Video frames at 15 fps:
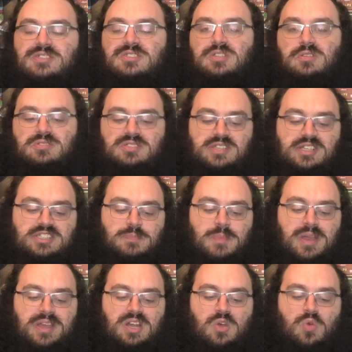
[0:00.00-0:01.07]
So six
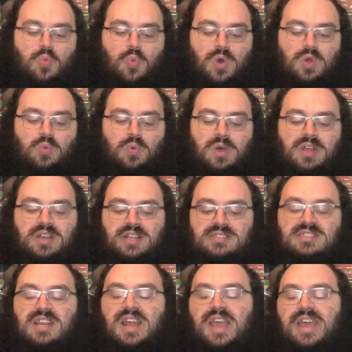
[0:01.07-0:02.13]
mana, one one
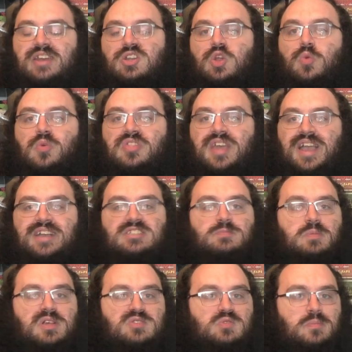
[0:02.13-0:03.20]
is going to enter with X
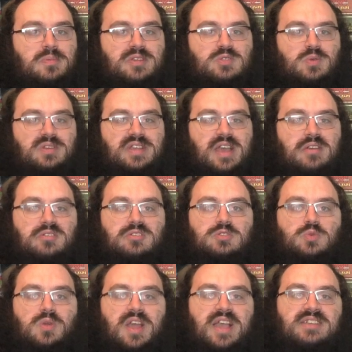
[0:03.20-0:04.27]
plus one plus one
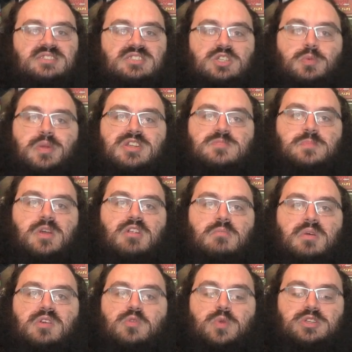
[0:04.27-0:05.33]
counters, where X is the greatest power
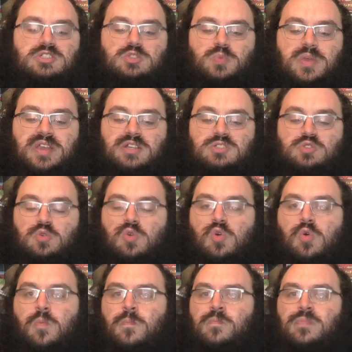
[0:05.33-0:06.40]
among creatures we
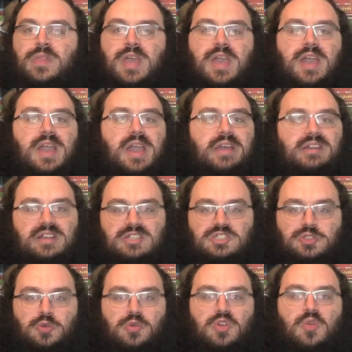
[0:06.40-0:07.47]
control. And I
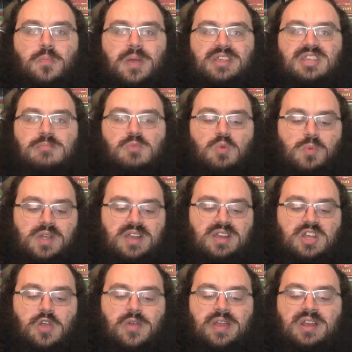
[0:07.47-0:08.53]
assure you, by the time we're ready
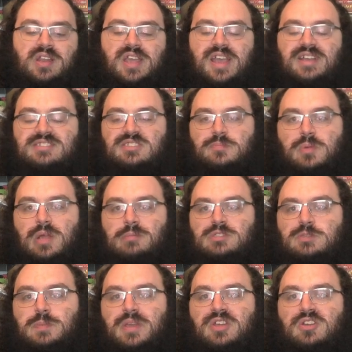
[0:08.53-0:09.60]
to go ahead and cast the Prime
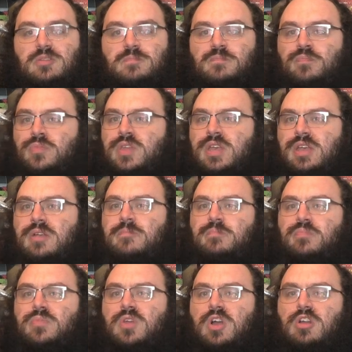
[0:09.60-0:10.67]
Speaker,
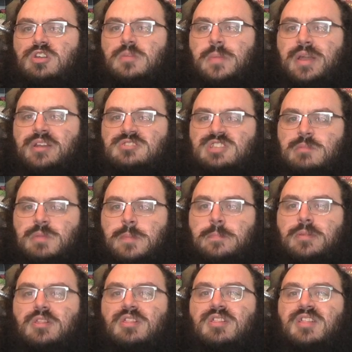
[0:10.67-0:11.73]
our commander is going to be
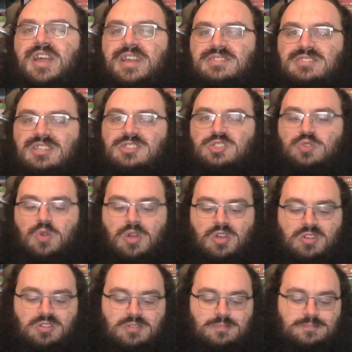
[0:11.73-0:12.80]
plenty
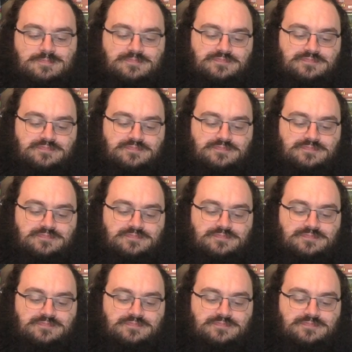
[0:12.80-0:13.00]
strong.